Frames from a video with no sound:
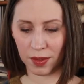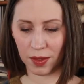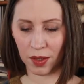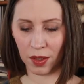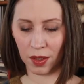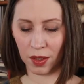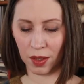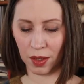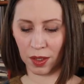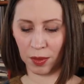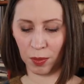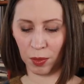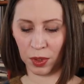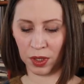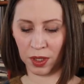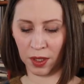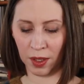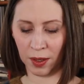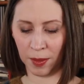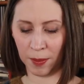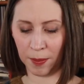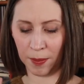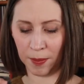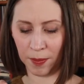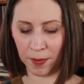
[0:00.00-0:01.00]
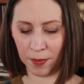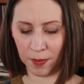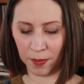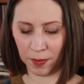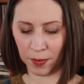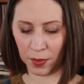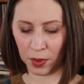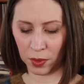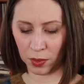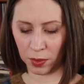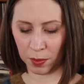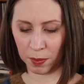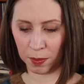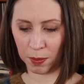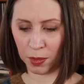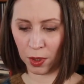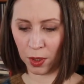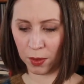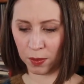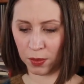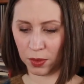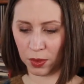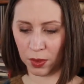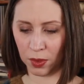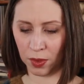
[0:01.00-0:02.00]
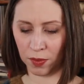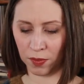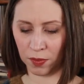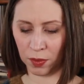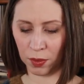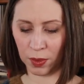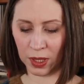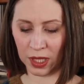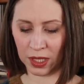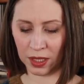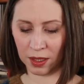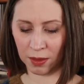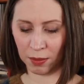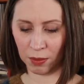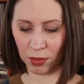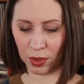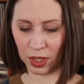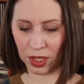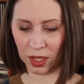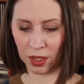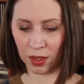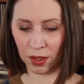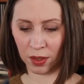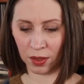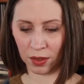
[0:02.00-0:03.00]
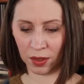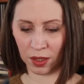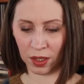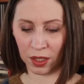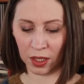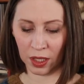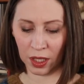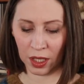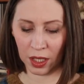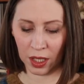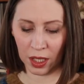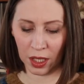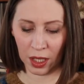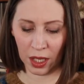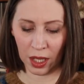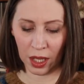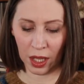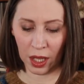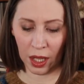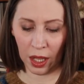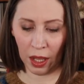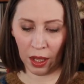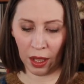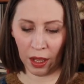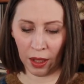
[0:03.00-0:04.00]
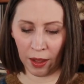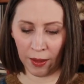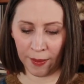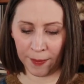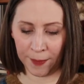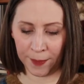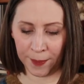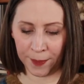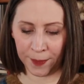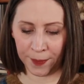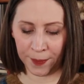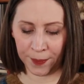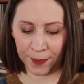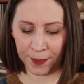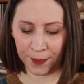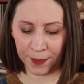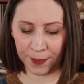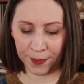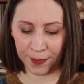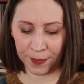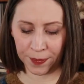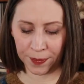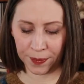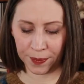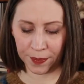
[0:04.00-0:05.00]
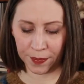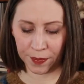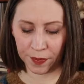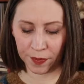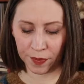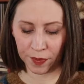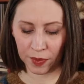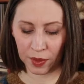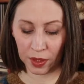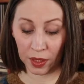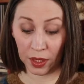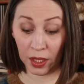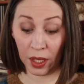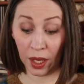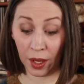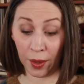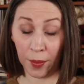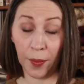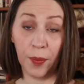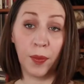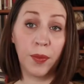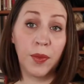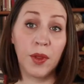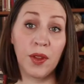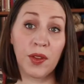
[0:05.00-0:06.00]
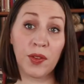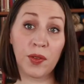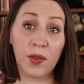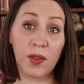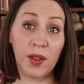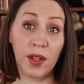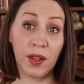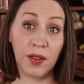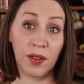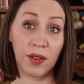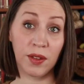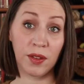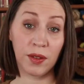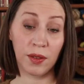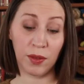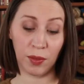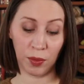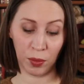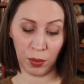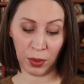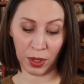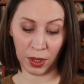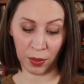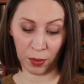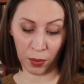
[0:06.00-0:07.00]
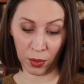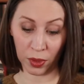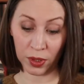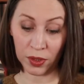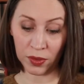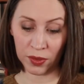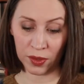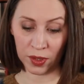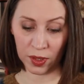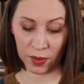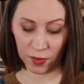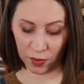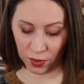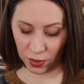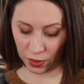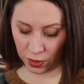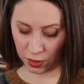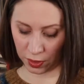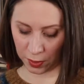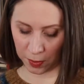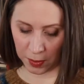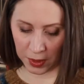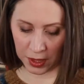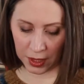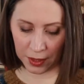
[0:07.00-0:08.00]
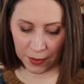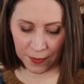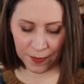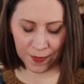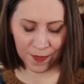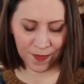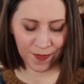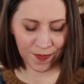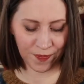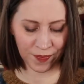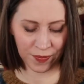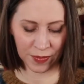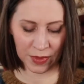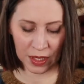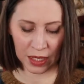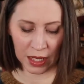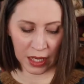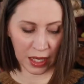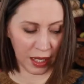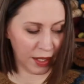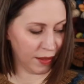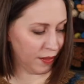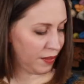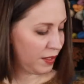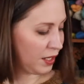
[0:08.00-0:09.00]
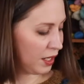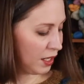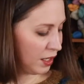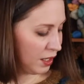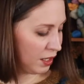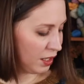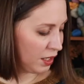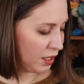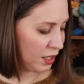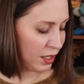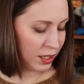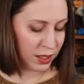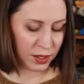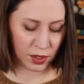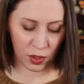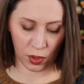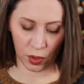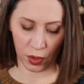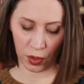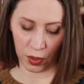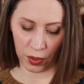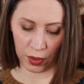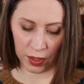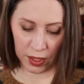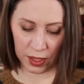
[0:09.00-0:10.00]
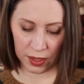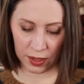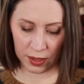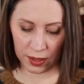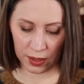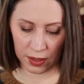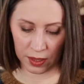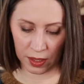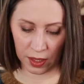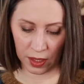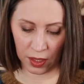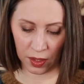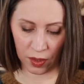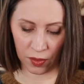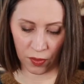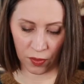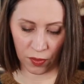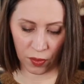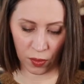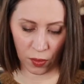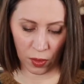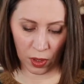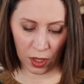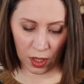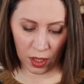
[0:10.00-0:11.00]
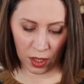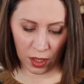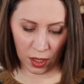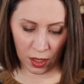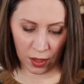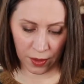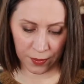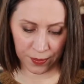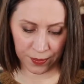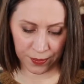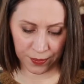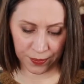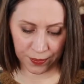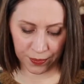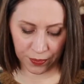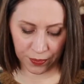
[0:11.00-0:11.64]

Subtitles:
kind of with those pops of red and bright color. Yeah, that's what I wanted first, but then I saw this Foula